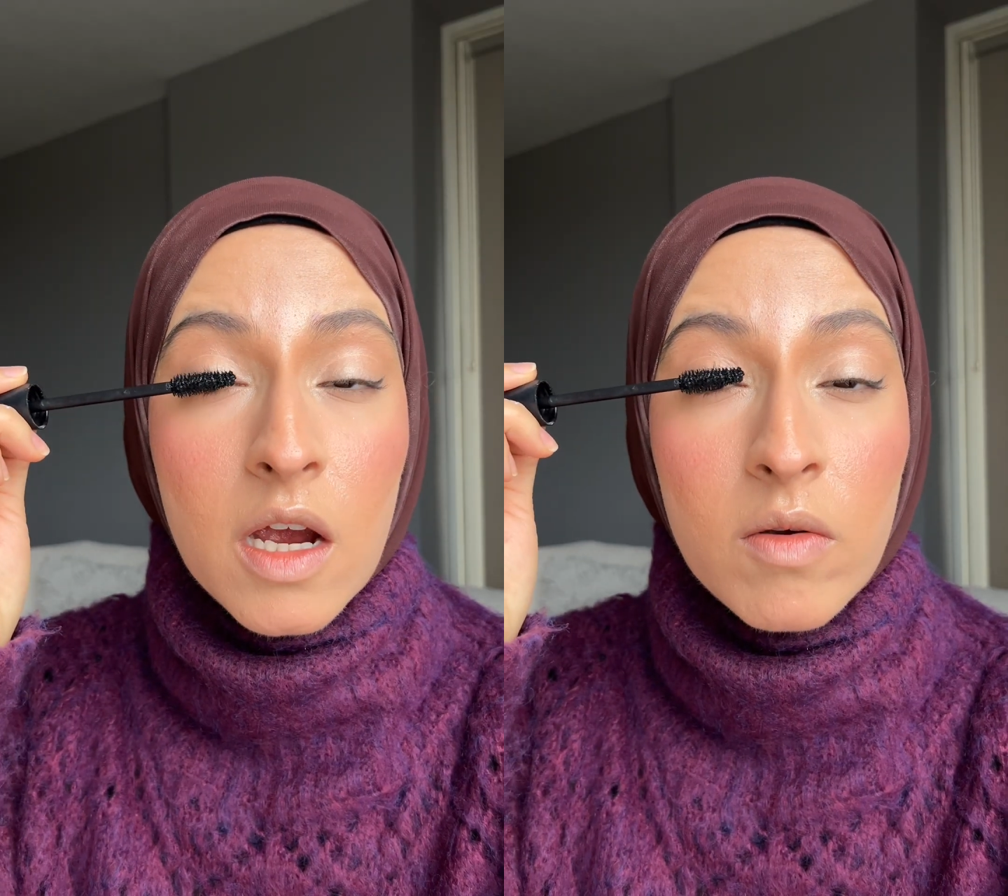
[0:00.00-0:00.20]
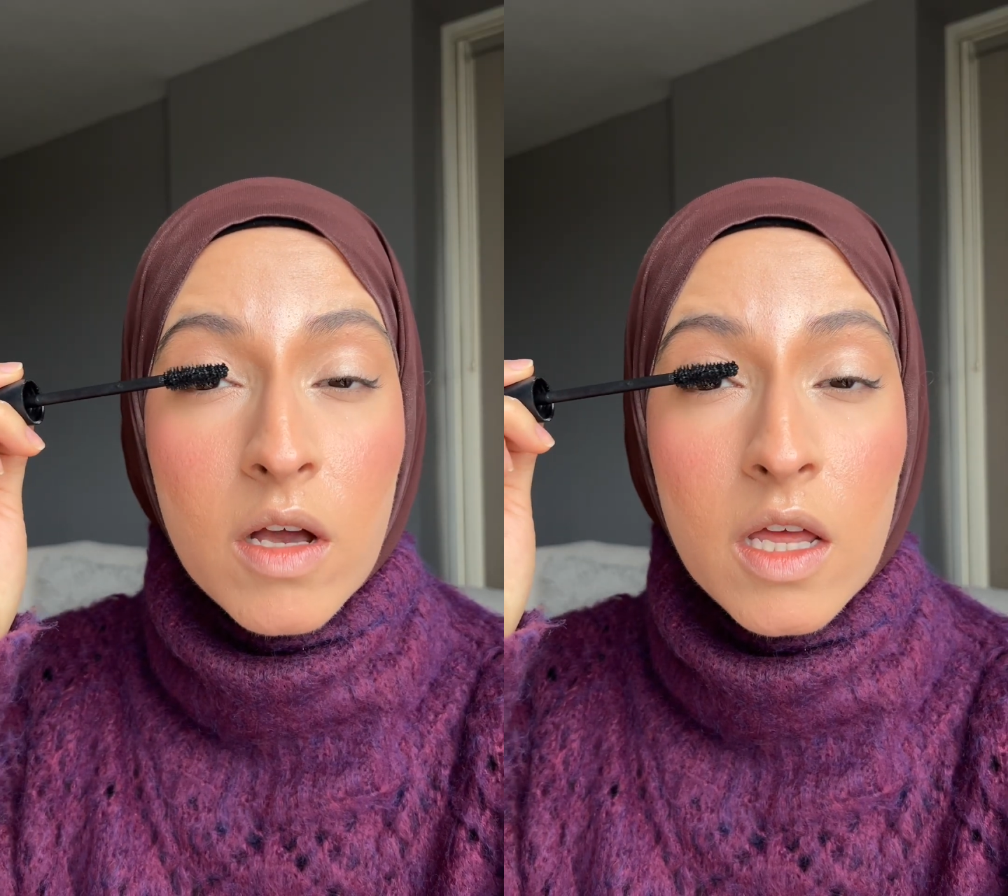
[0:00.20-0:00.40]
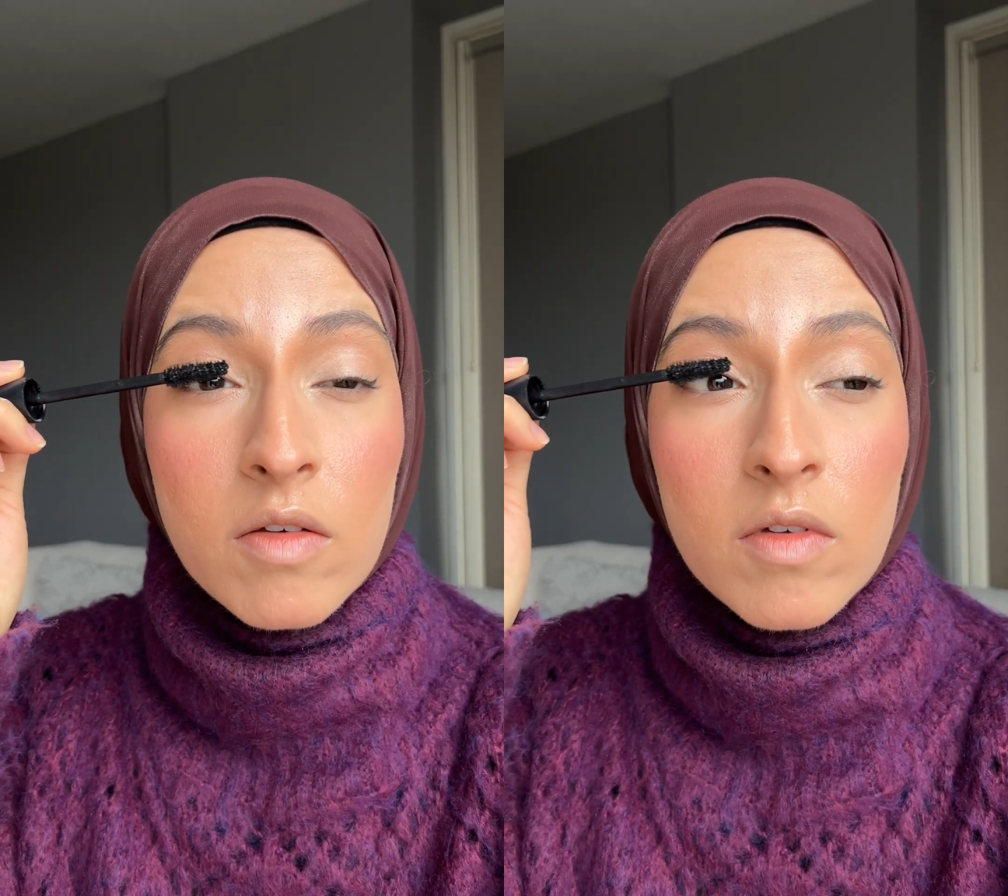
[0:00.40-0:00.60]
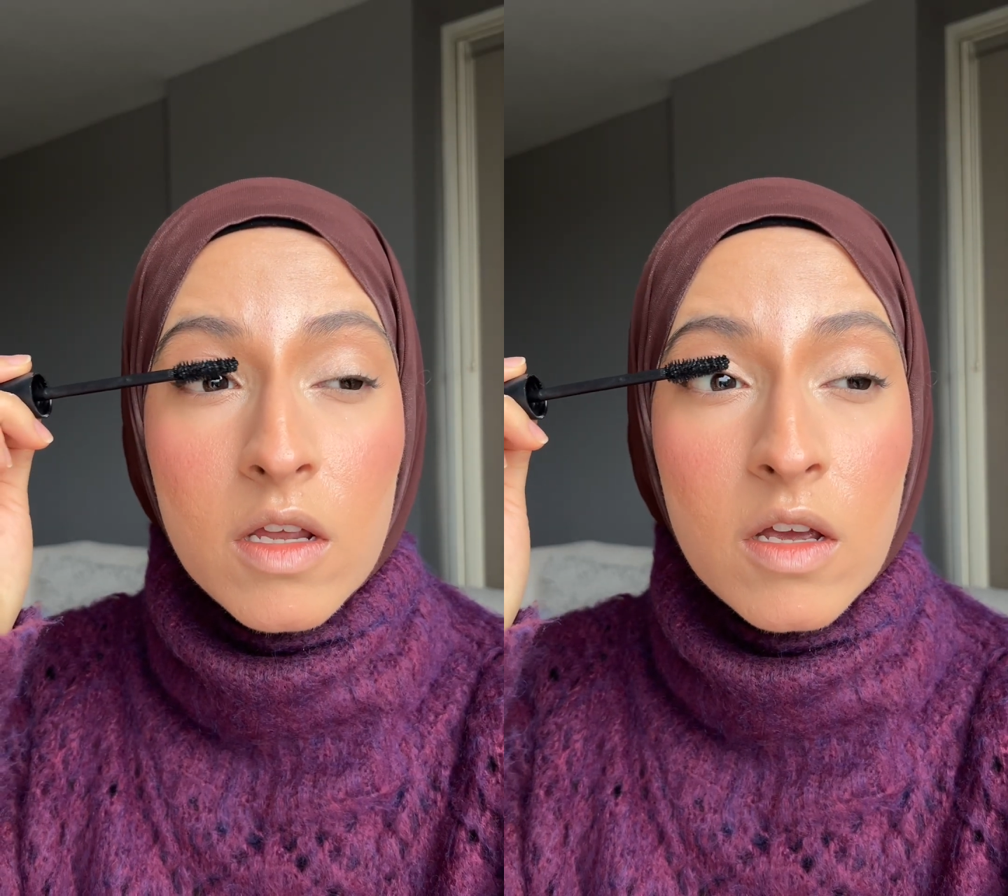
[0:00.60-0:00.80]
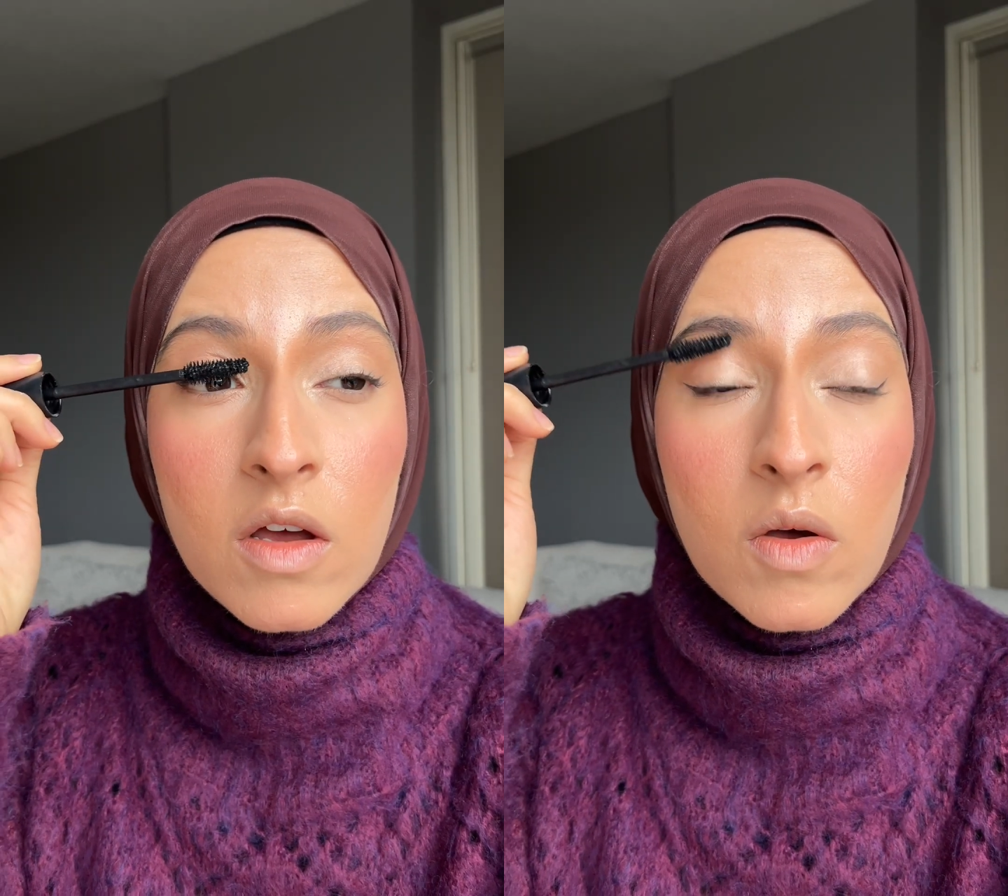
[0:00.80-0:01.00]
we're kind of gonna
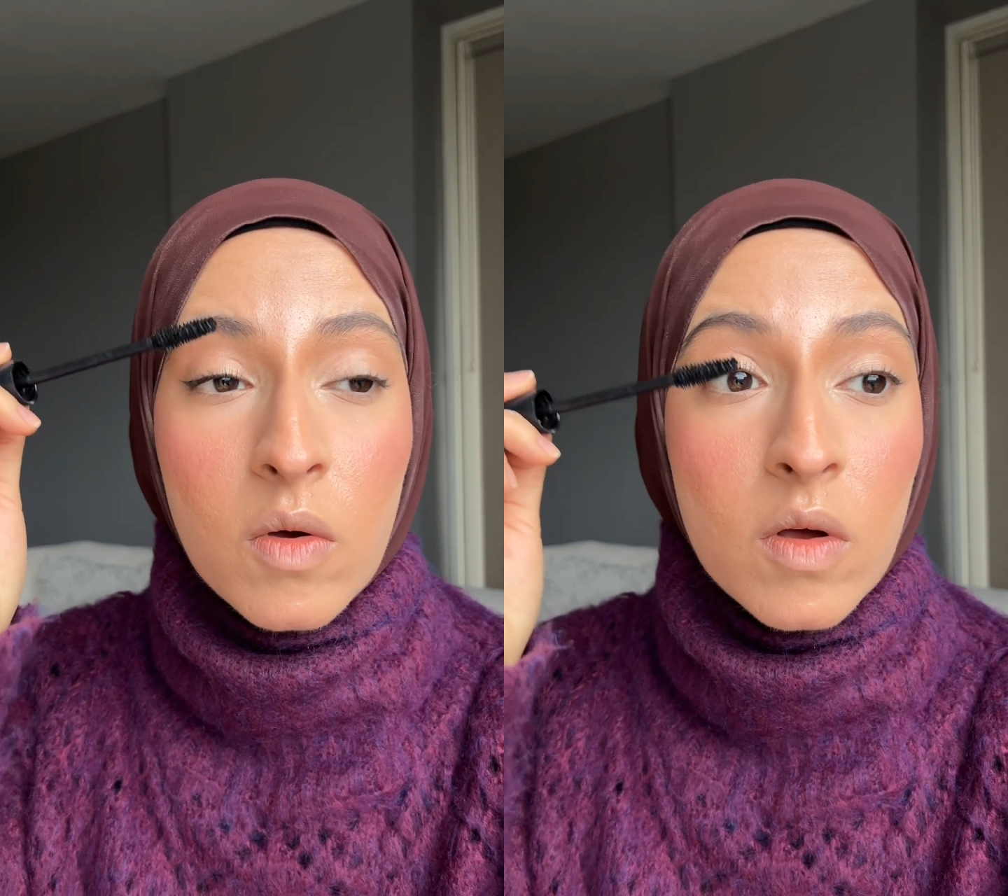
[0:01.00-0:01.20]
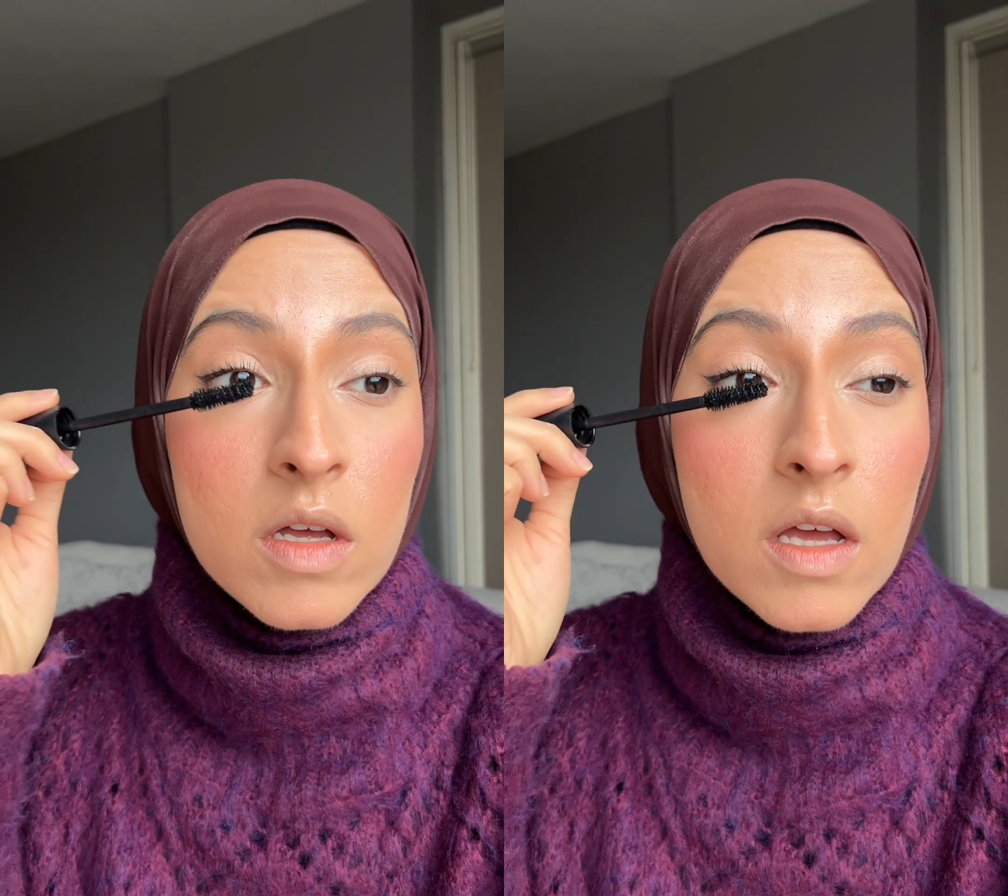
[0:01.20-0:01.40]
go